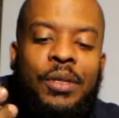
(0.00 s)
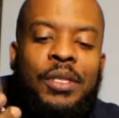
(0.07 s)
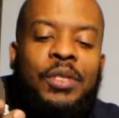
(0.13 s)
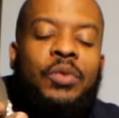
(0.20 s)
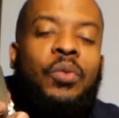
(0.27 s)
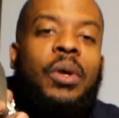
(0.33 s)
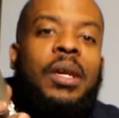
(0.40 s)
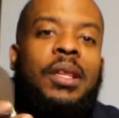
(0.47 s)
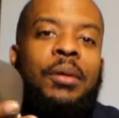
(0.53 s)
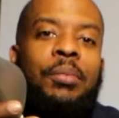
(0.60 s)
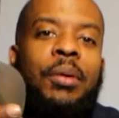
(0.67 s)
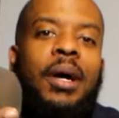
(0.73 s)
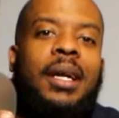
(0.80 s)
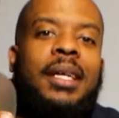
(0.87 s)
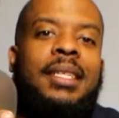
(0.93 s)
This is one of their
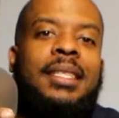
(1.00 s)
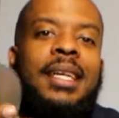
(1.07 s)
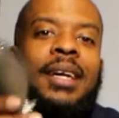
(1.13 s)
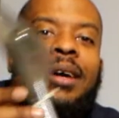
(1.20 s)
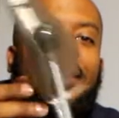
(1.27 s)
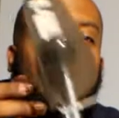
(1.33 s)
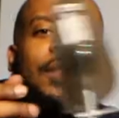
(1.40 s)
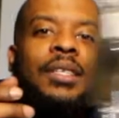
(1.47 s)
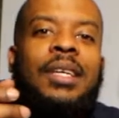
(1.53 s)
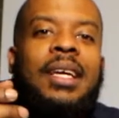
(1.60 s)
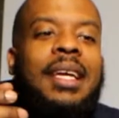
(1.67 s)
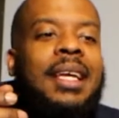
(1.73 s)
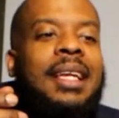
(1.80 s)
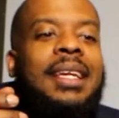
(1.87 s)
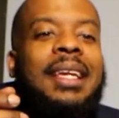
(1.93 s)
products. They cost
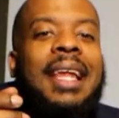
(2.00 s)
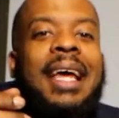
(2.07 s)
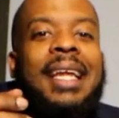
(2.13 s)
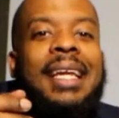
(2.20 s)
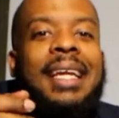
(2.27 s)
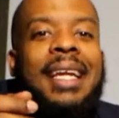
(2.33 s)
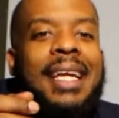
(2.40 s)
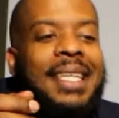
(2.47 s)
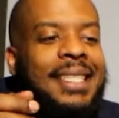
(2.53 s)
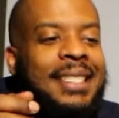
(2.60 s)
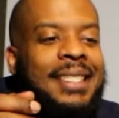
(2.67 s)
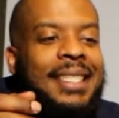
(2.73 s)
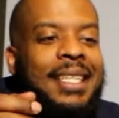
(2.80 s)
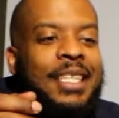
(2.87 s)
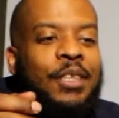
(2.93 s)
99
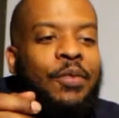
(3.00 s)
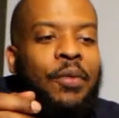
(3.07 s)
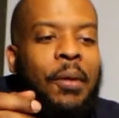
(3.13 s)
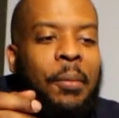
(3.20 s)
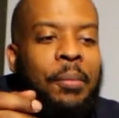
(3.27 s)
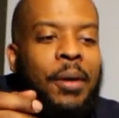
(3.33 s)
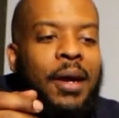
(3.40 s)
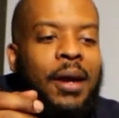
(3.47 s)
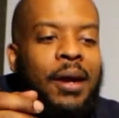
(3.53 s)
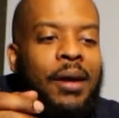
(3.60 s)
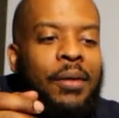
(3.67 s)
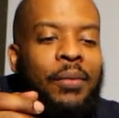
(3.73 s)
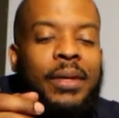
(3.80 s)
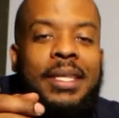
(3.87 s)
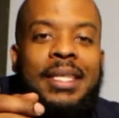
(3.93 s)
cents for a pair,
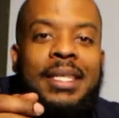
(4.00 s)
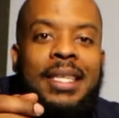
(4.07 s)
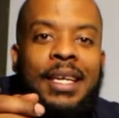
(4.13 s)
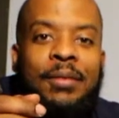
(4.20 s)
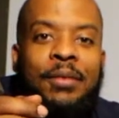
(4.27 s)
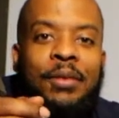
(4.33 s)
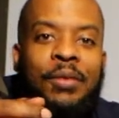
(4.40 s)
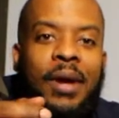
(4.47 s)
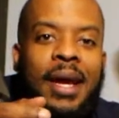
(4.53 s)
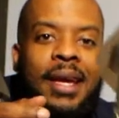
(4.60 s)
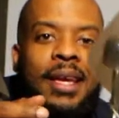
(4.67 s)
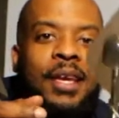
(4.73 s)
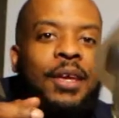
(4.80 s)
which is left and right.